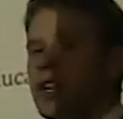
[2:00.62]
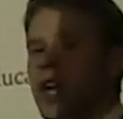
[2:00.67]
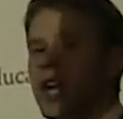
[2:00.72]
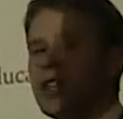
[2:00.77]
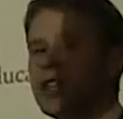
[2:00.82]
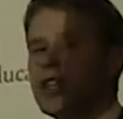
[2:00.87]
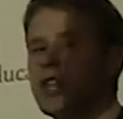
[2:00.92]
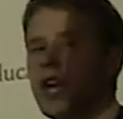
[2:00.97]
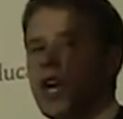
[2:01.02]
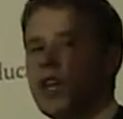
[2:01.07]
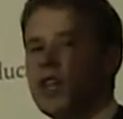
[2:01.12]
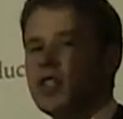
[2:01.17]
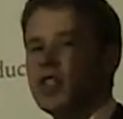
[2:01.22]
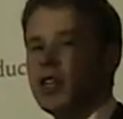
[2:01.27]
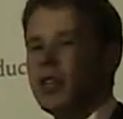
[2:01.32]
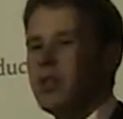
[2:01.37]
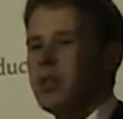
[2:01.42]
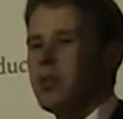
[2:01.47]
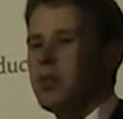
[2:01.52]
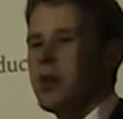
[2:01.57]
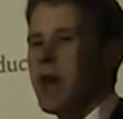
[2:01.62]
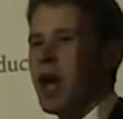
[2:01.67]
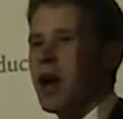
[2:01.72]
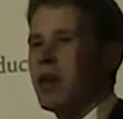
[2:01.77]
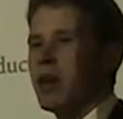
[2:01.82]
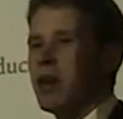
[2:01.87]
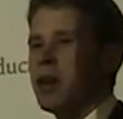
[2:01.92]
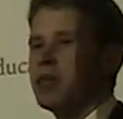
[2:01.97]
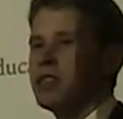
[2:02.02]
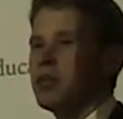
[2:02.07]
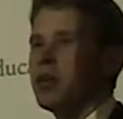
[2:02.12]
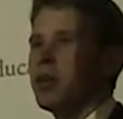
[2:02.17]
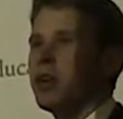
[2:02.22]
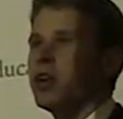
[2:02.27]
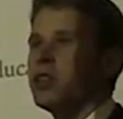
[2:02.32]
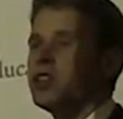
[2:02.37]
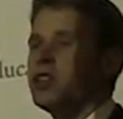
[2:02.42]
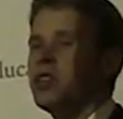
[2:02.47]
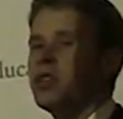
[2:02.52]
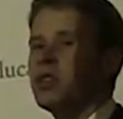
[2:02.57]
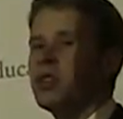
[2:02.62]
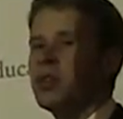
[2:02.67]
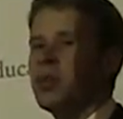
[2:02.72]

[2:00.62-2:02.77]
education backgrounds that we are choosing